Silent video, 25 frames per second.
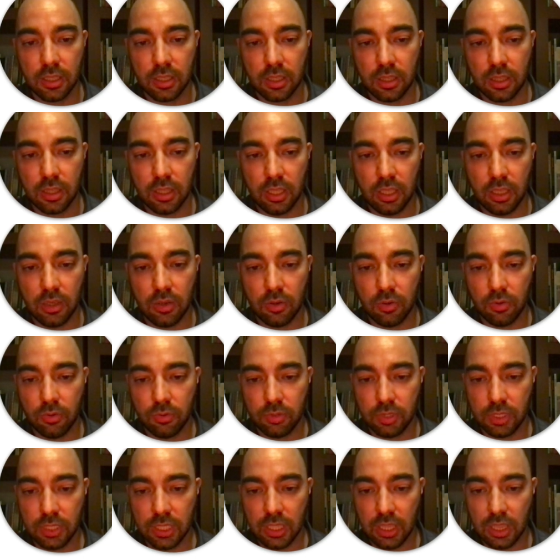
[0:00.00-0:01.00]
the
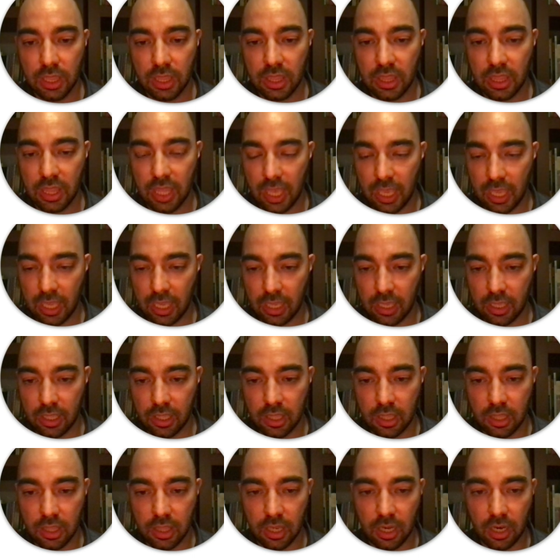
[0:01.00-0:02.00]
only thing
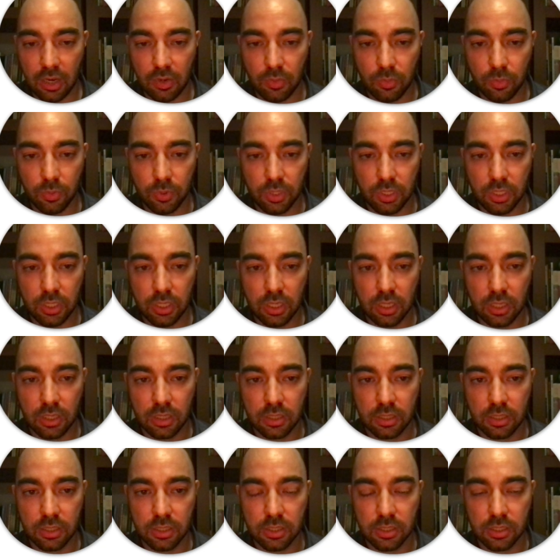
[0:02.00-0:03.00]
that I would
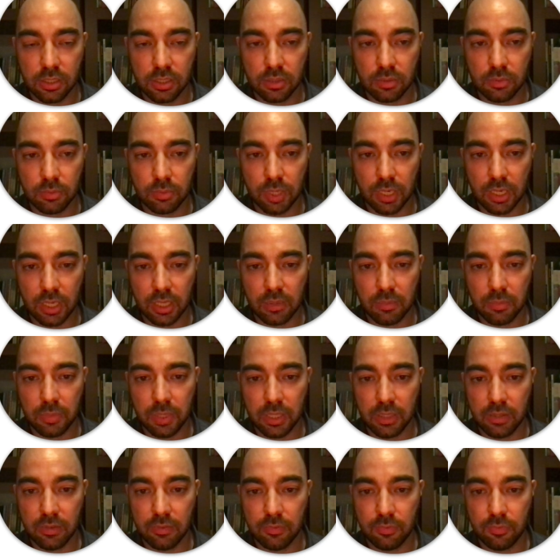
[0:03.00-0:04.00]

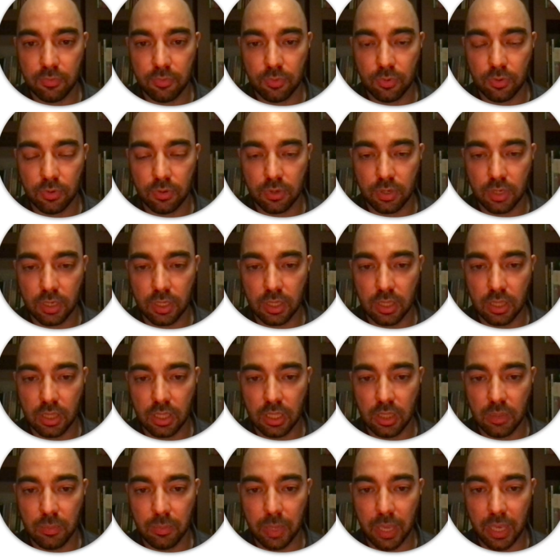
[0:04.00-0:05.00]
recommend for
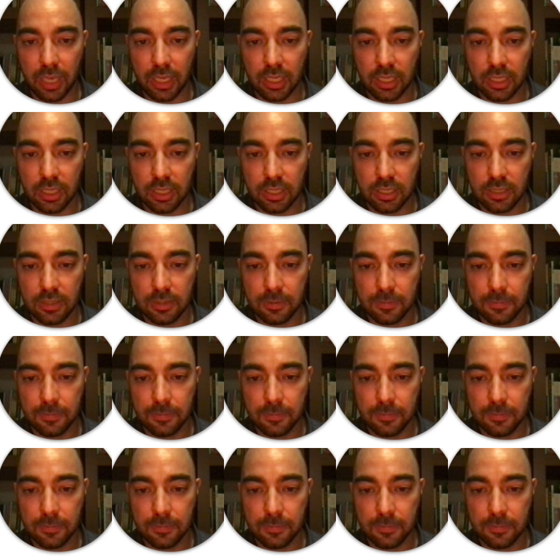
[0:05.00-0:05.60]
the backend